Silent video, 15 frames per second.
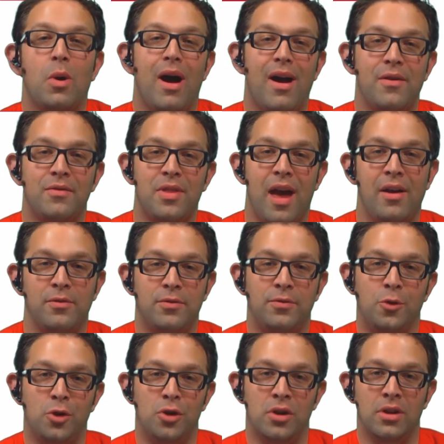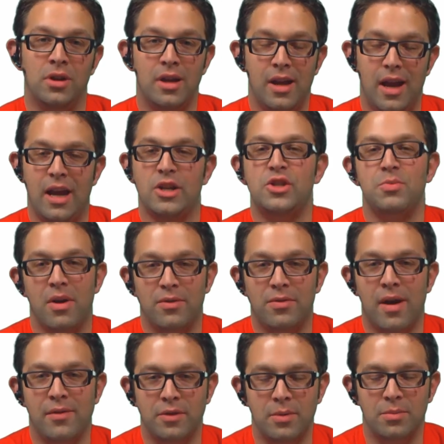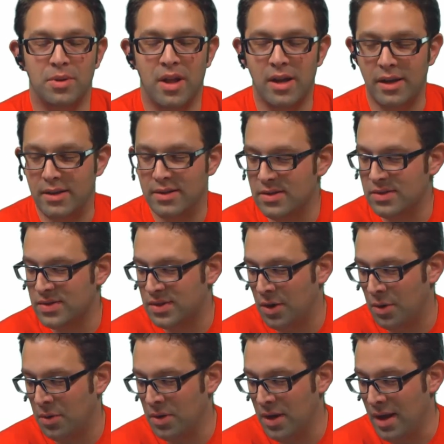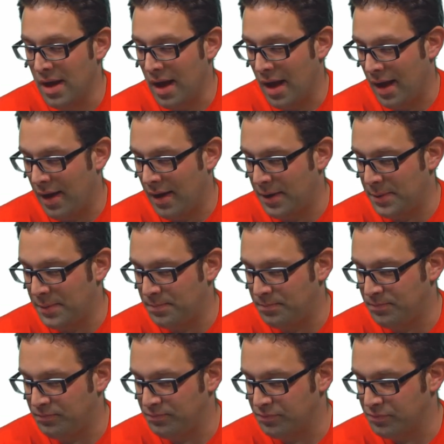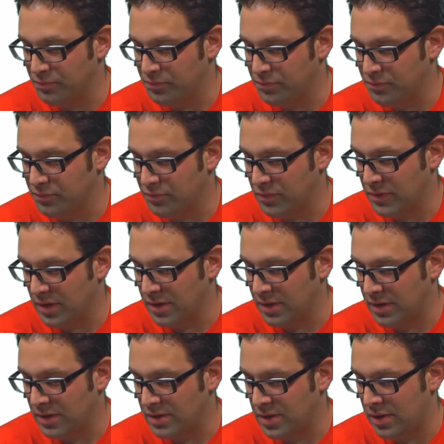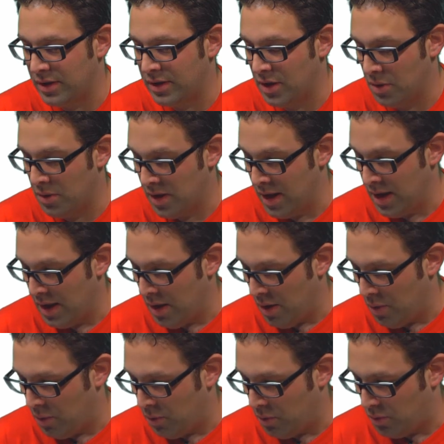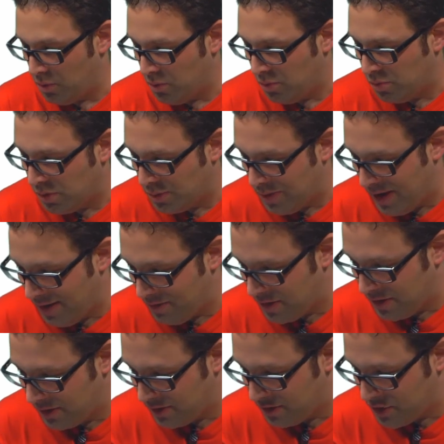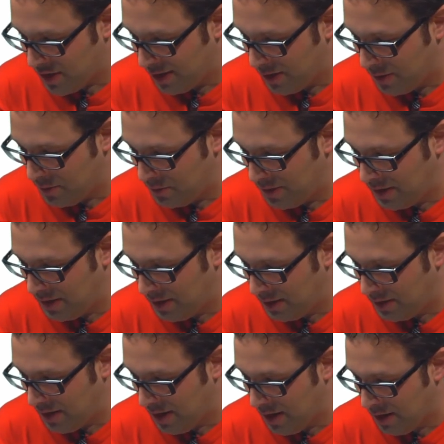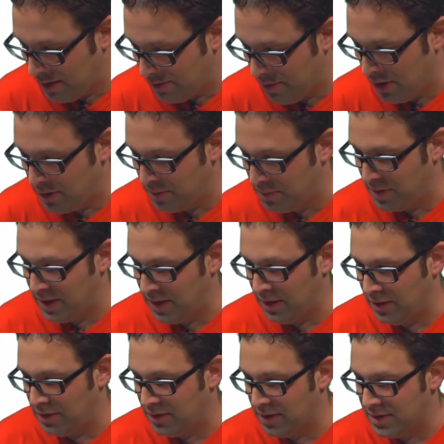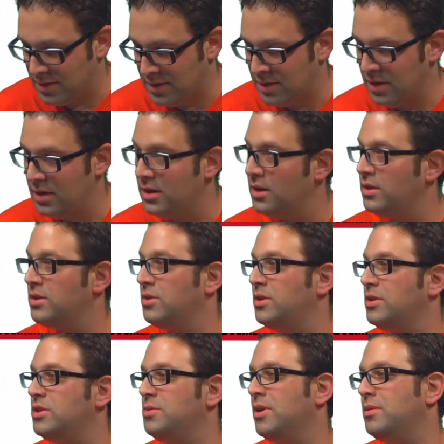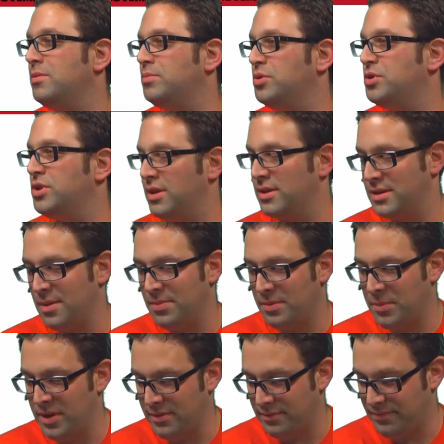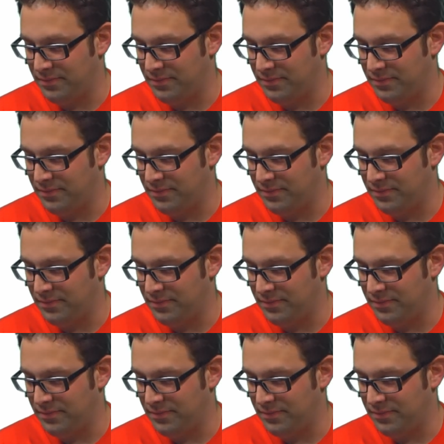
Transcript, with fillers: have that full HTML5 compliance. So, um, so there you go. What do I have on here in the chat? Can we uh, the volume be increased? Tony, do you mind pushing us up a bit?